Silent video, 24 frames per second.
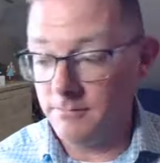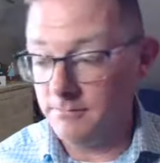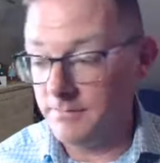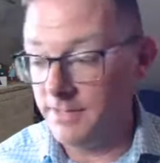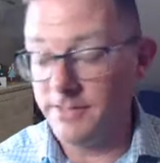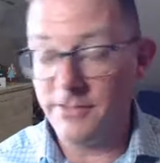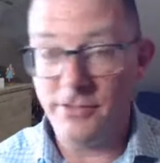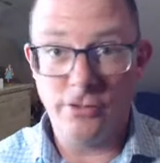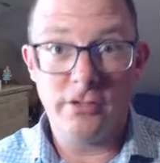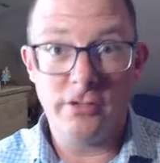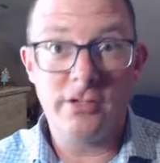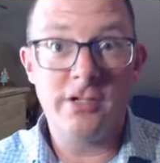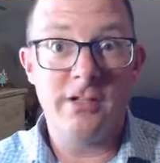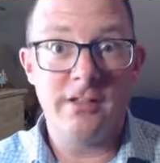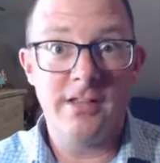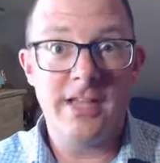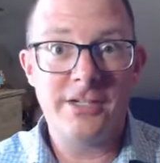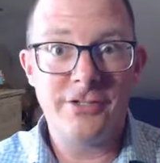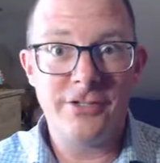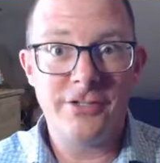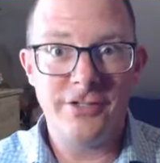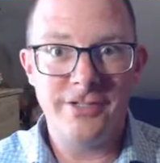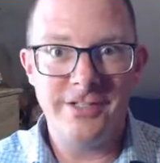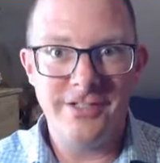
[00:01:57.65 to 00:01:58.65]
it's your
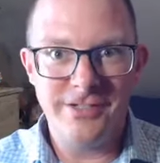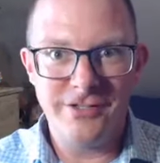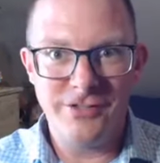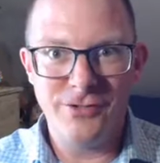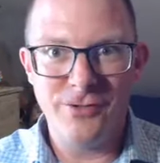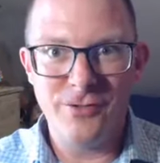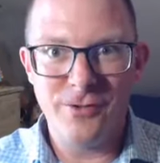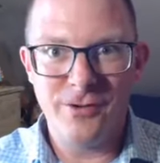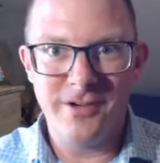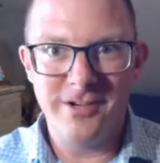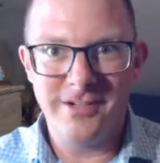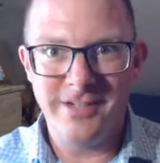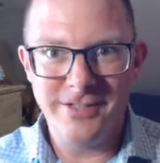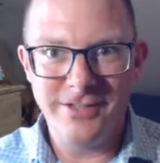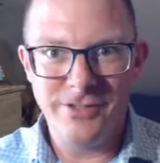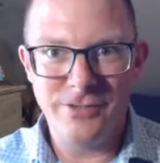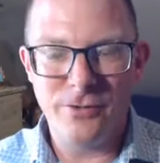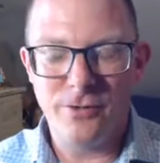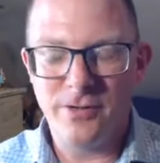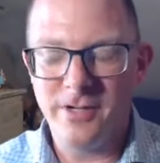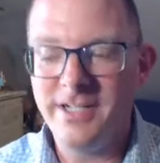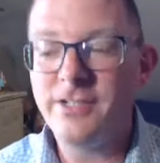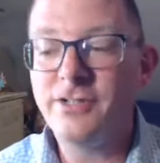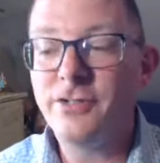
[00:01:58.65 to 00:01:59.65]
collection, it's
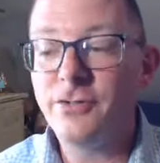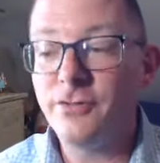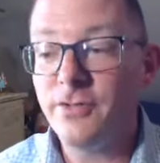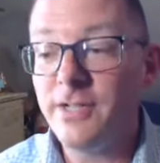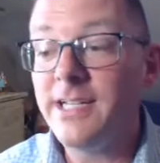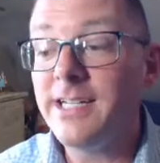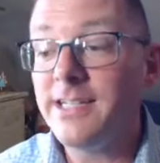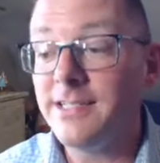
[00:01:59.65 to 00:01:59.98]
your history,